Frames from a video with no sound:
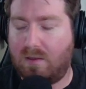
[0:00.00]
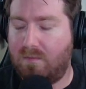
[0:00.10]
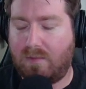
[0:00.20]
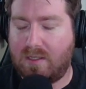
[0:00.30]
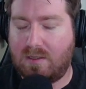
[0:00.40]

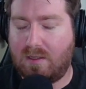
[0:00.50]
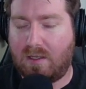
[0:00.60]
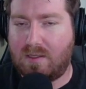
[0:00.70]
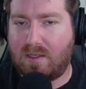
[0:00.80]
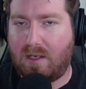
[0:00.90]
And that's not
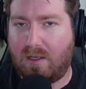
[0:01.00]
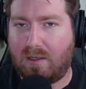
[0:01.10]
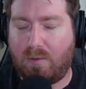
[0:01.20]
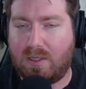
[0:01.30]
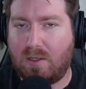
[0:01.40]
saying
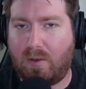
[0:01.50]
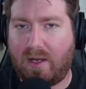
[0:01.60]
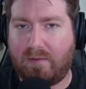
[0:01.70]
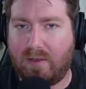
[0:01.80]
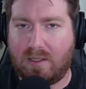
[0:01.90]
that we don't
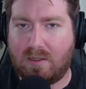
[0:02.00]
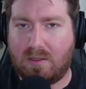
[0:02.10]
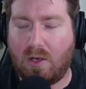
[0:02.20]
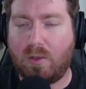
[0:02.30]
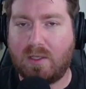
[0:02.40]
have any
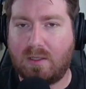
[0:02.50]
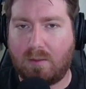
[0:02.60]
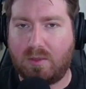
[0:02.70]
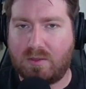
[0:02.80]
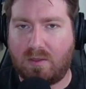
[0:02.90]
token
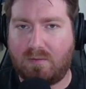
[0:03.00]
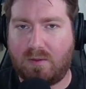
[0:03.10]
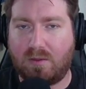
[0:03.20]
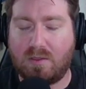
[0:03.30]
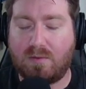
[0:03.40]
doublers on the
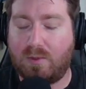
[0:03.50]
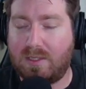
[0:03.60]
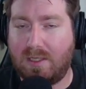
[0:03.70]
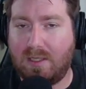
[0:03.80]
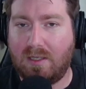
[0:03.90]
field, because if we
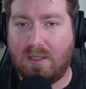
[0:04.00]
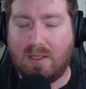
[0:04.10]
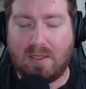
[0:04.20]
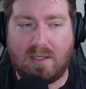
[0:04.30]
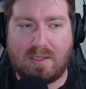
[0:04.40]
did,
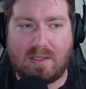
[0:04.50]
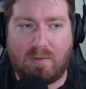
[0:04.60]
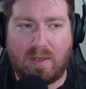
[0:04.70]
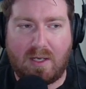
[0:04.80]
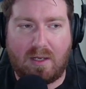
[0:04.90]
let's say
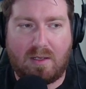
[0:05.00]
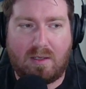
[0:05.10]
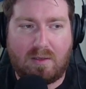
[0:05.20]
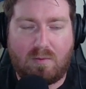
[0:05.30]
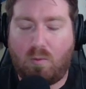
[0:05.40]
we had
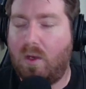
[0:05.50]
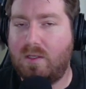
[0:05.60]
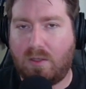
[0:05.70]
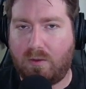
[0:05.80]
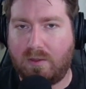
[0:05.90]
a 1
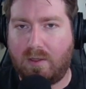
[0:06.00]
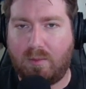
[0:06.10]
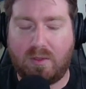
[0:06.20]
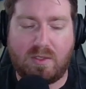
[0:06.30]
token doubler.